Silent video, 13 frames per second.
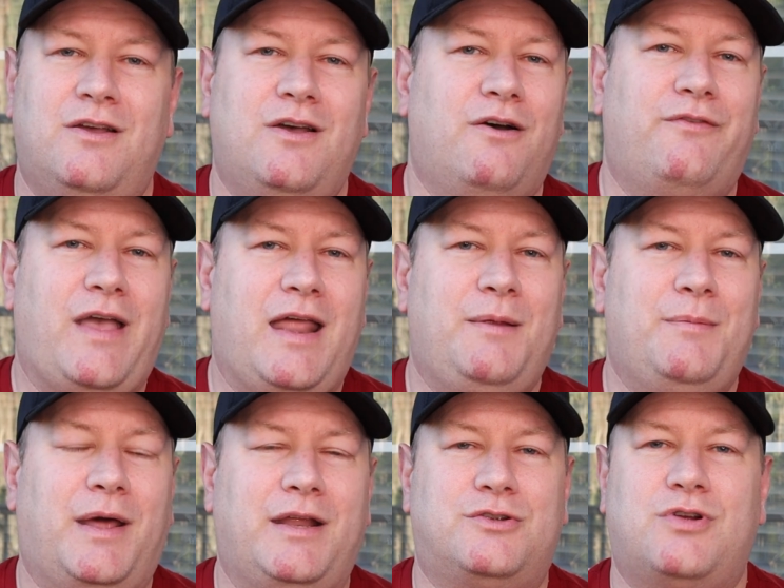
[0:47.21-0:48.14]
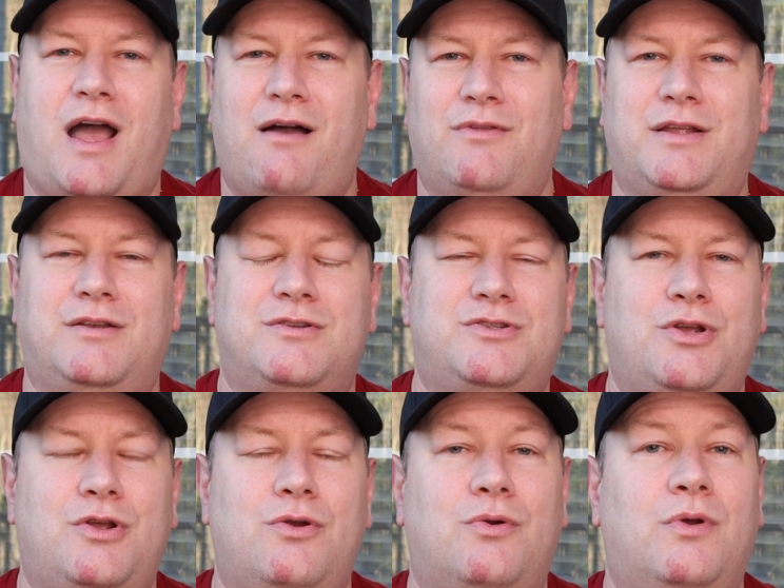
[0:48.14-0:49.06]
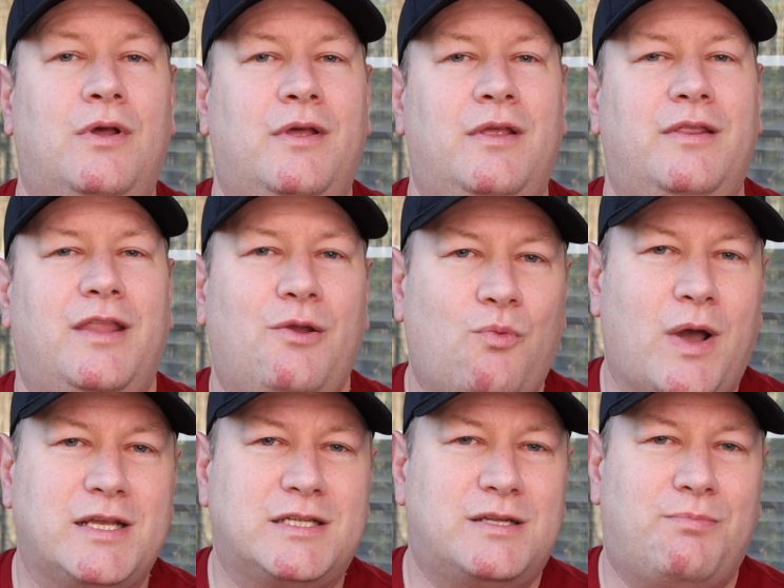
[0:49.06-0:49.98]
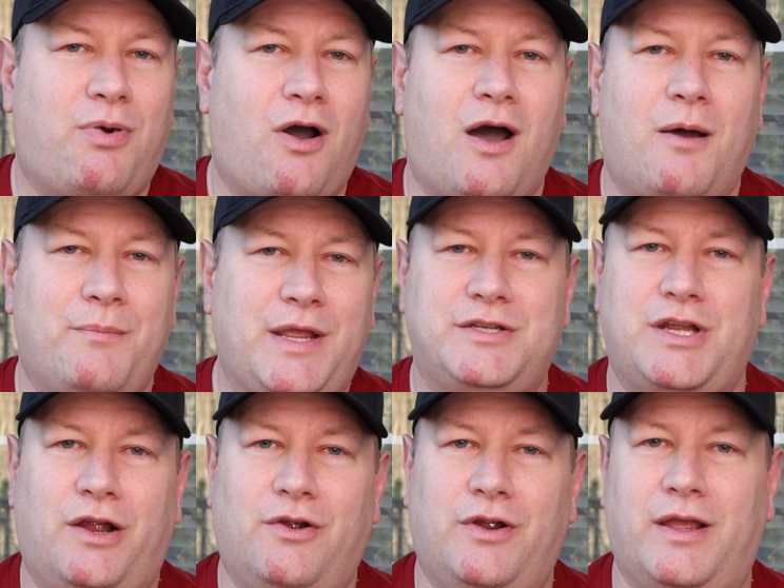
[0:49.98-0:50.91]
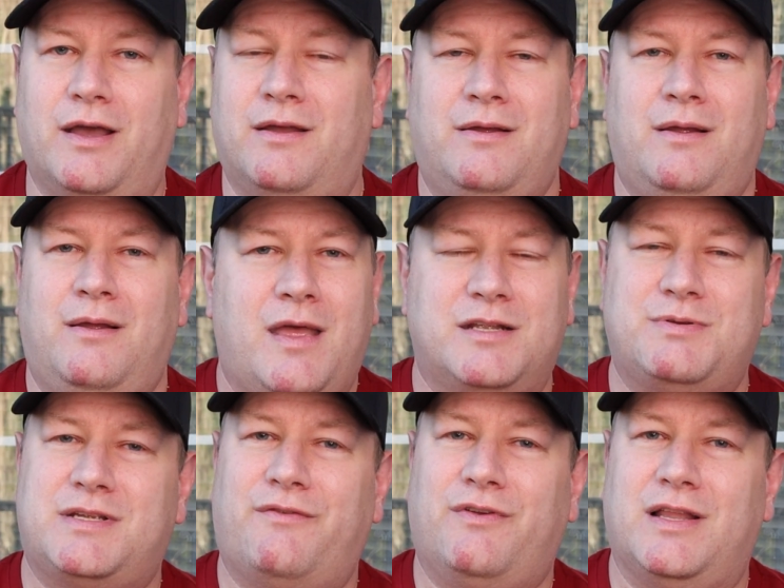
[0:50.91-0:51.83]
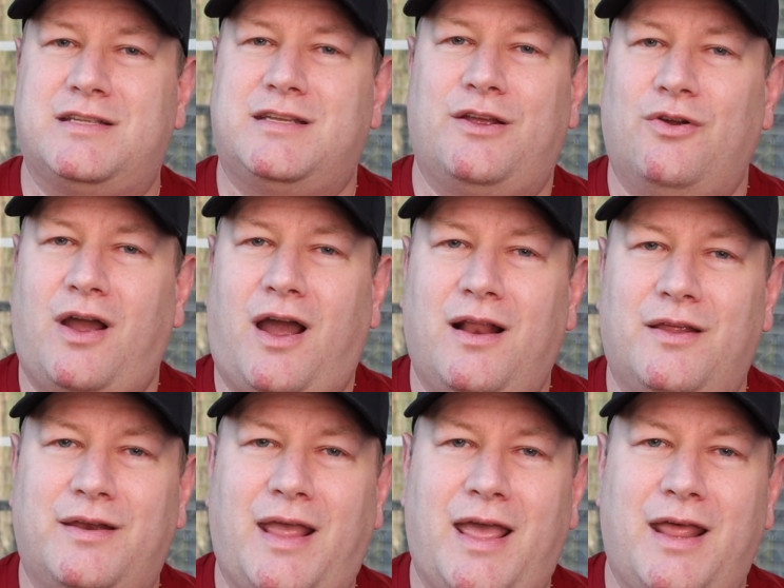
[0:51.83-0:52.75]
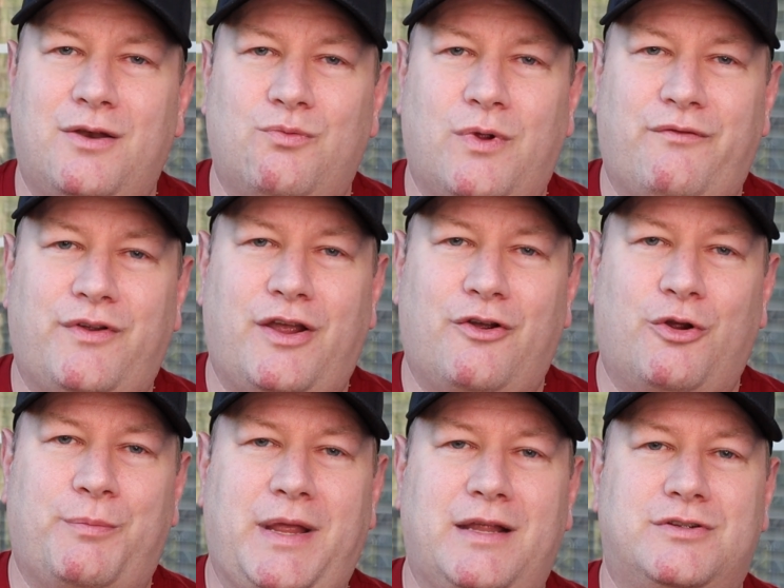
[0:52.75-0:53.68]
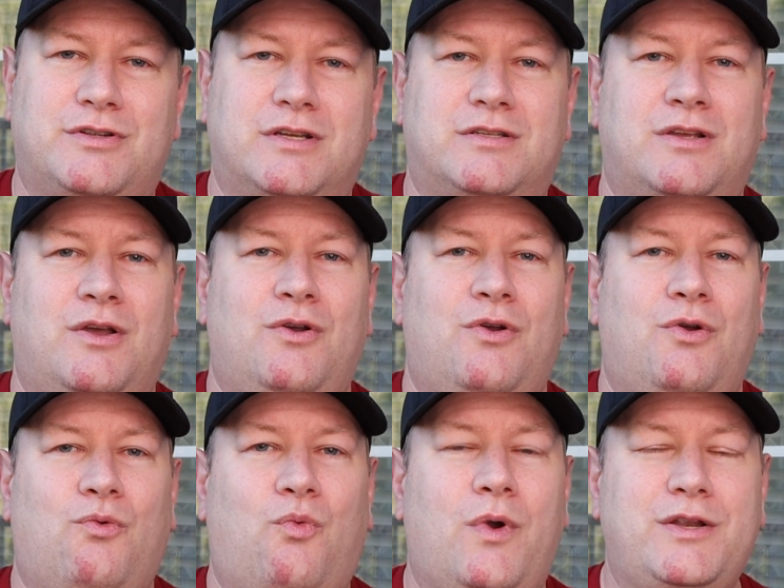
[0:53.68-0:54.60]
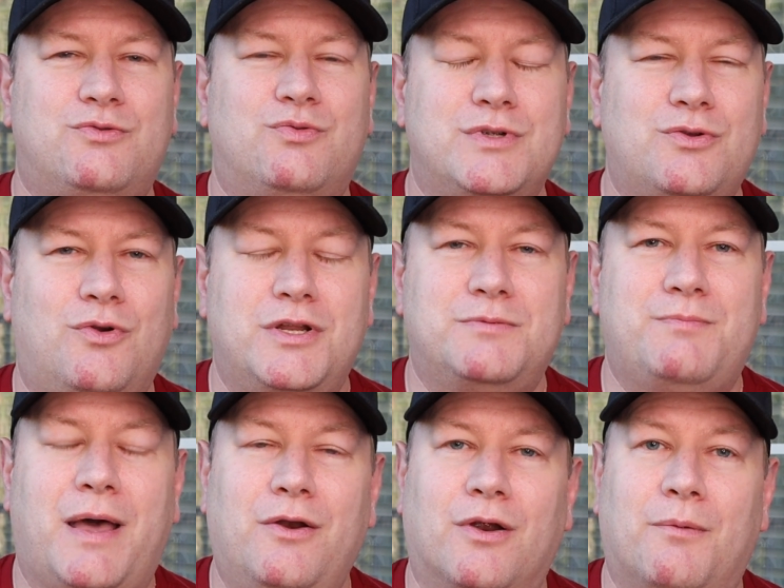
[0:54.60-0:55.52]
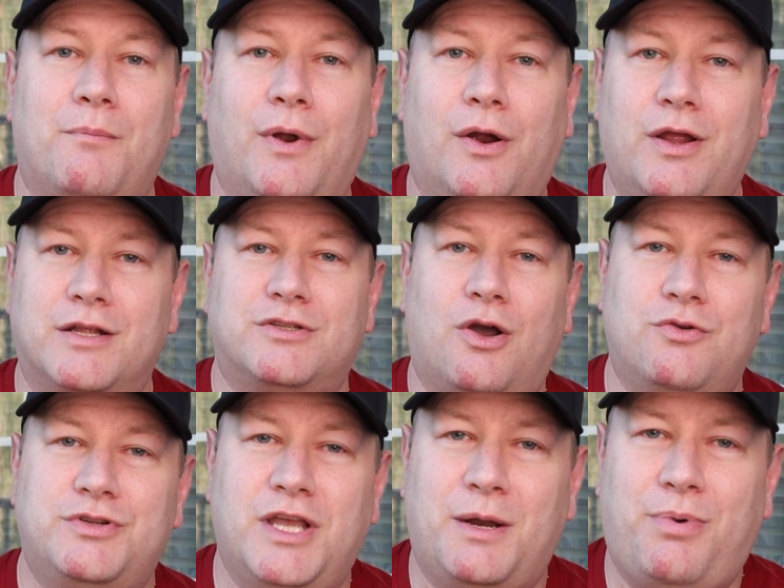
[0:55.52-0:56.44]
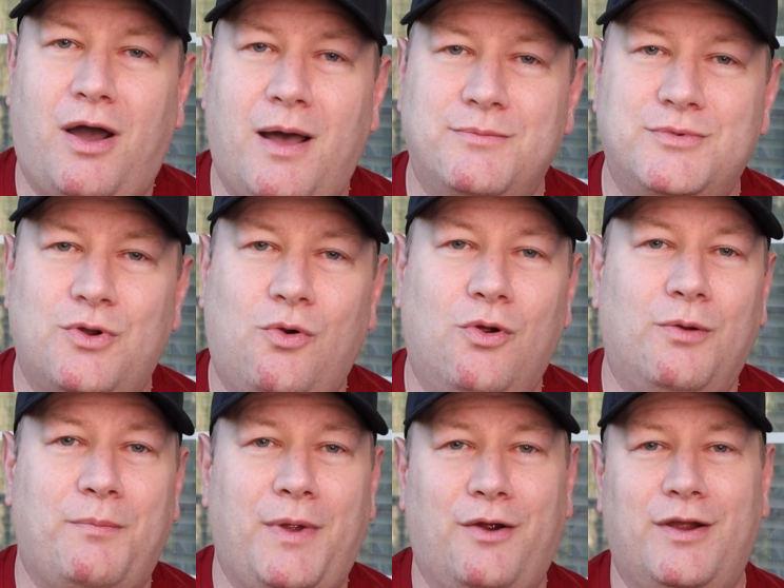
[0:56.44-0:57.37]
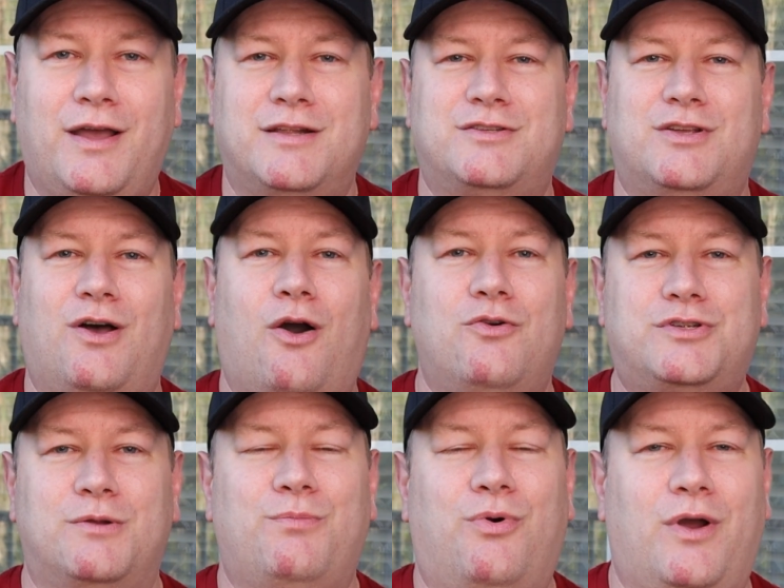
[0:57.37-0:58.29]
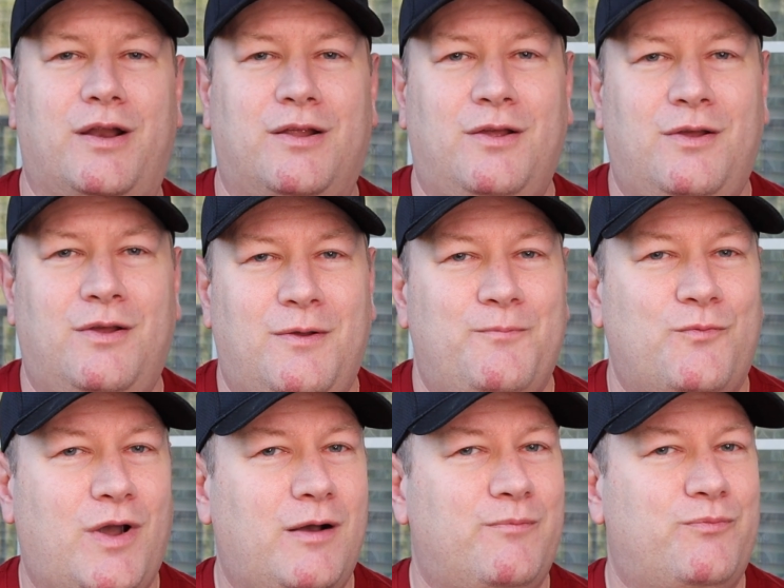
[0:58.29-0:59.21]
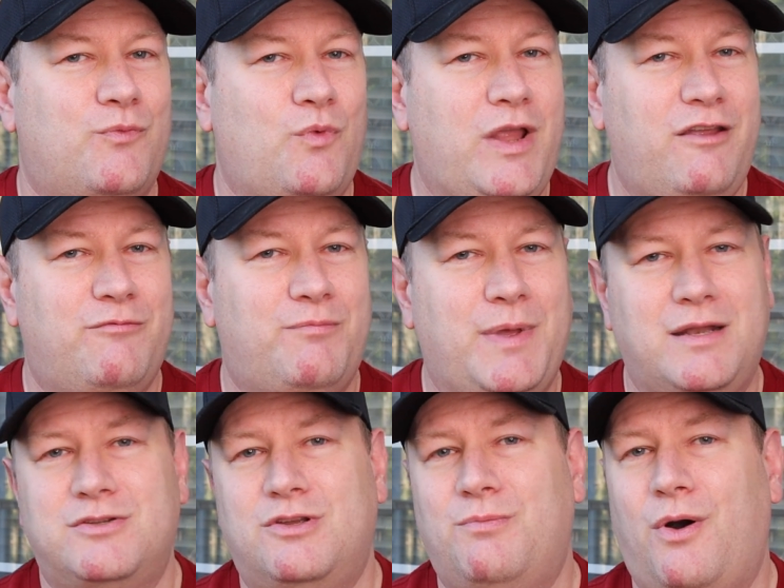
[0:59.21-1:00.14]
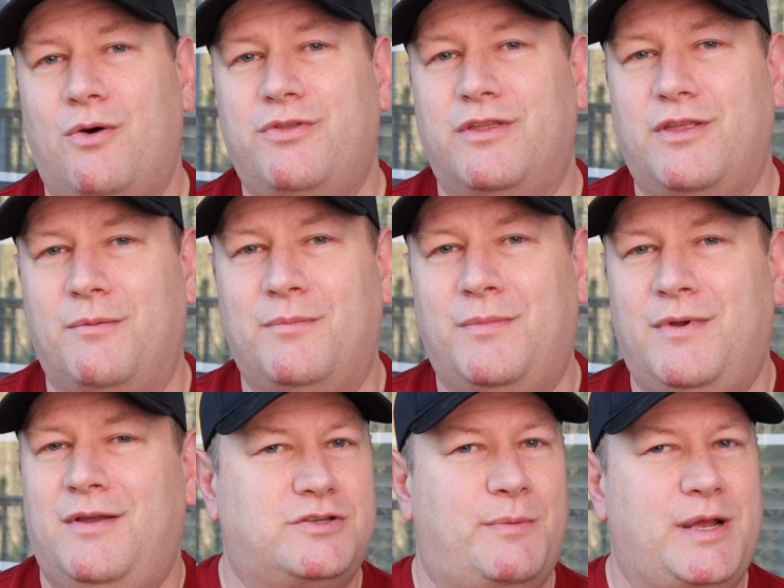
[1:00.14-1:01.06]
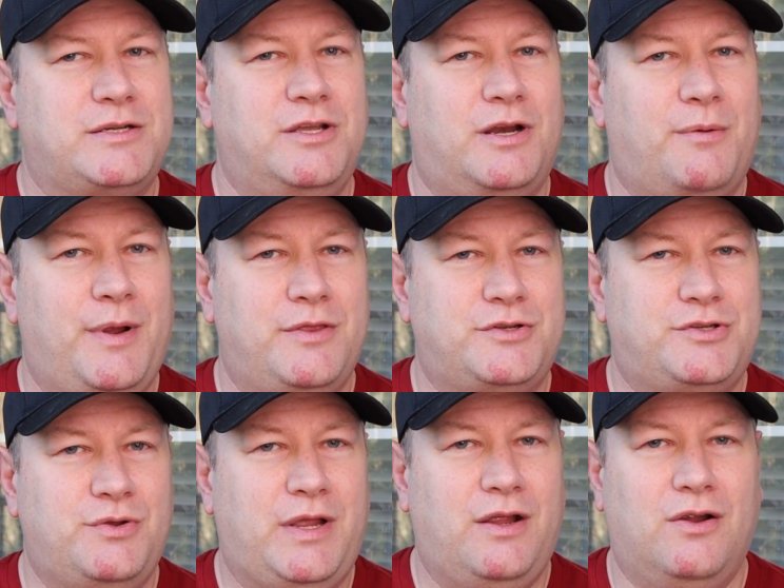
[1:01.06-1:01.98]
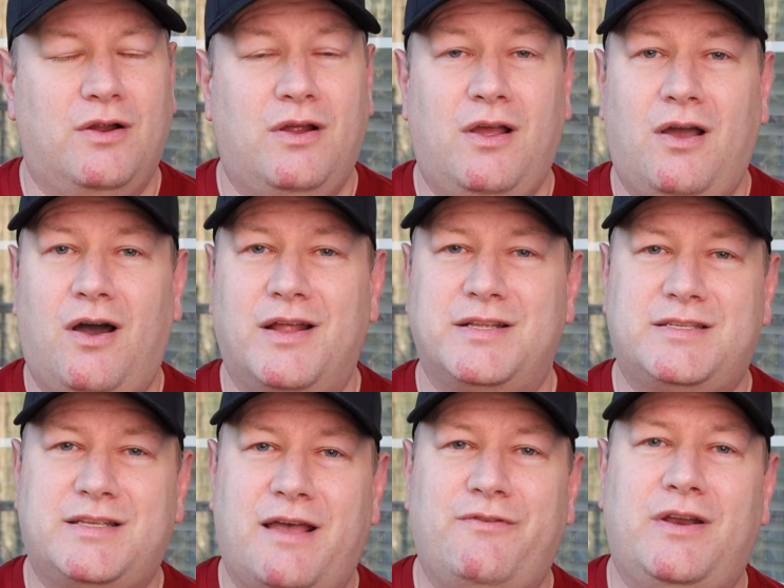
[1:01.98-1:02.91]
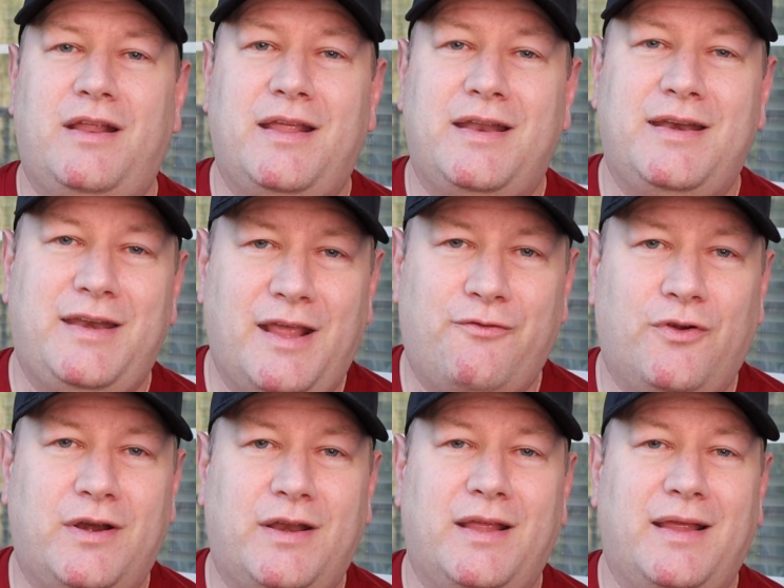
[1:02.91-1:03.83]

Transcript: of anybody traveling to the West Palm Beach area, and specifically Singer Island and Riviera Beach, is which resort is better, Marriott's Oceana Palms or Marriott's Ocean Pointe? Well, we've been to both of them, so I'm actually going to compare the two here on 7 different